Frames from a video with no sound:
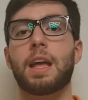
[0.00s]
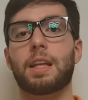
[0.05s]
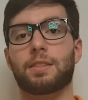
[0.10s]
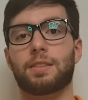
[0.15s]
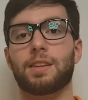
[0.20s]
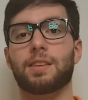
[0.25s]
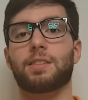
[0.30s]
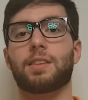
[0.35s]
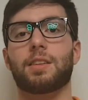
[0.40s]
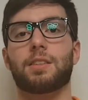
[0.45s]

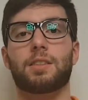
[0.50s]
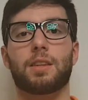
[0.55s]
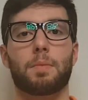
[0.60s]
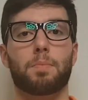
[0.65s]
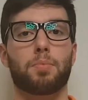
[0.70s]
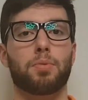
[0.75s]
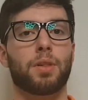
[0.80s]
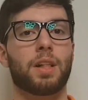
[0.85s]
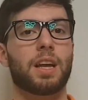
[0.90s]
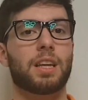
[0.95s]
since it's a
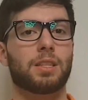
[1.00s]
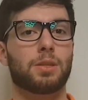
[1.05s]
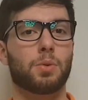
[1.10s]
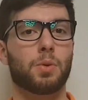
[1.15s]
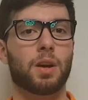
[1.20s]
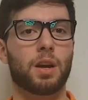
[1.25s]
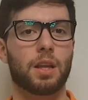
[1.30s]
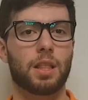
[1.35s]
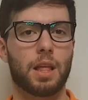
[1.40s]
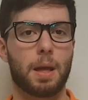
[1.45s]
place
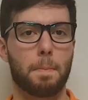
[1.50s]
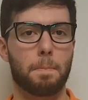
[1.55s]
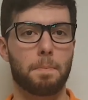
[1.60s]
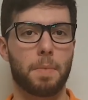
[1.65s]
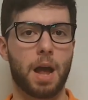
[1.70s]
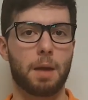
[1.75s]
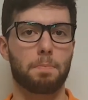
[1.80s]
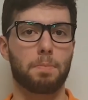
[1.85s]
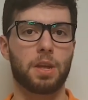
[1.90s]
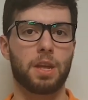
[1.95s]
where there
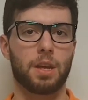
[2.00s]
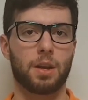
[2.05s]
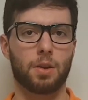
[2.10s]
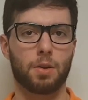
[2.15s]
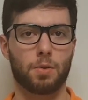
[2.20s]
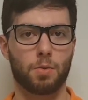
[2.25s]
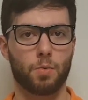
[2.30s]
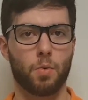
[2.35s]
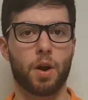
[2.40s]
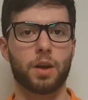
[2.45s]
might be
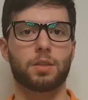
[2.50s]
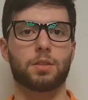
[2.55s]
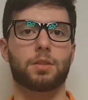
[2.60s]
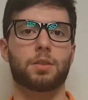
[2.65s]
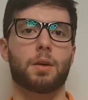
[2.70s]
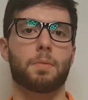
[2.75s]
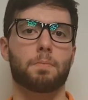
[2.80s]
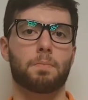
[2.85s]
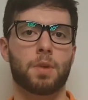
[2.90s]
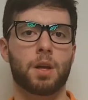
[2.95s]
quite
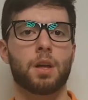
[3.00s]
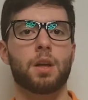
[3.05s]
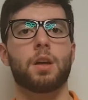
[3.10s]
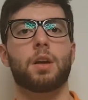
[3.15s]
some